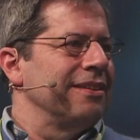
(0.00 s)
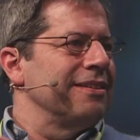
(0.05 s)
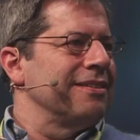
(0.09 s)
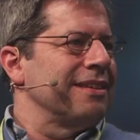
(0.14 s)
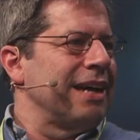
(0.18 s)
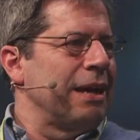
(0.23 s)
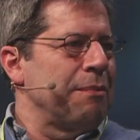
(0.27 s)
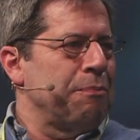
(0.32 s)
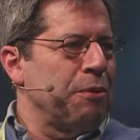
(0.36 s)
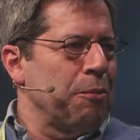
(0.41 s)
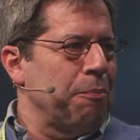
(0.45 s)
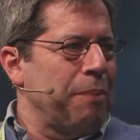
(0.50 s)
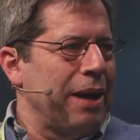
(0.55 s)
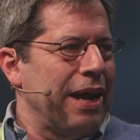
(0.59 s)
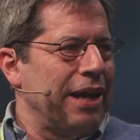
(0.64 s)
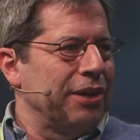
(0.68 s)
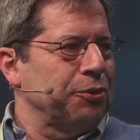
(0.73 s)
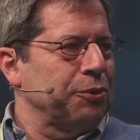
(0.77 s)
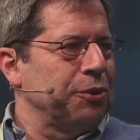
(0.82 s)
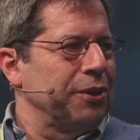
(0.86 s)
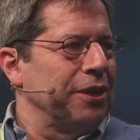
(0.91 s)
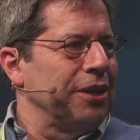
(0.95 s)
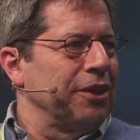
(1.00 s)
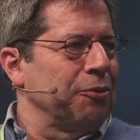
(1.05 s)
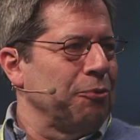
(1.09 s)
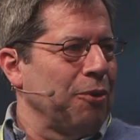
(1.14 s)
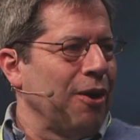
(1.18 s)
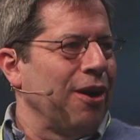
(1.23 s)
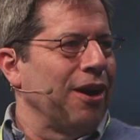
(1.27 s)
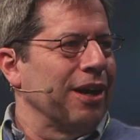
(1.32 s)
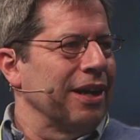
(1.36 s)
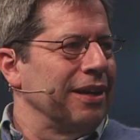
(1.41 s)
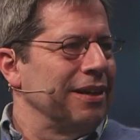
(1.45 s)
type your password in the
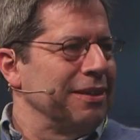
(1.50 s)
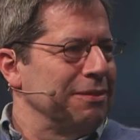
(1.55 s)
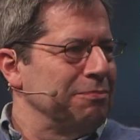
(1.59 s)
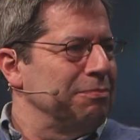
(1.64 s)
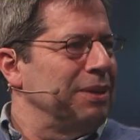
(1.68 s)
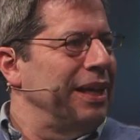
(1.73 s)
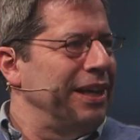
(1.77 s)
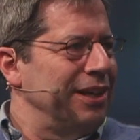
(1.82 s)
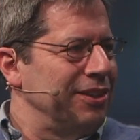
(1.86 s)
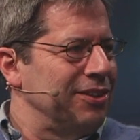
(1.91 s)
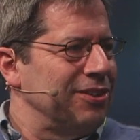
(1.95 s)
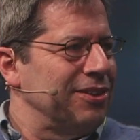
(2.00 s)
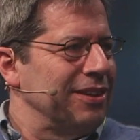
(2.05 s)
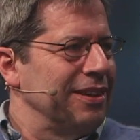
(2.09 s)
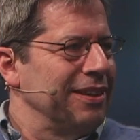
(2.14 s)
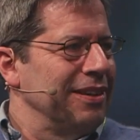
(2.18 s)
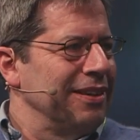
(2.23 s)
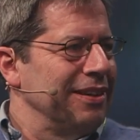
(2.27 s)
wrong place,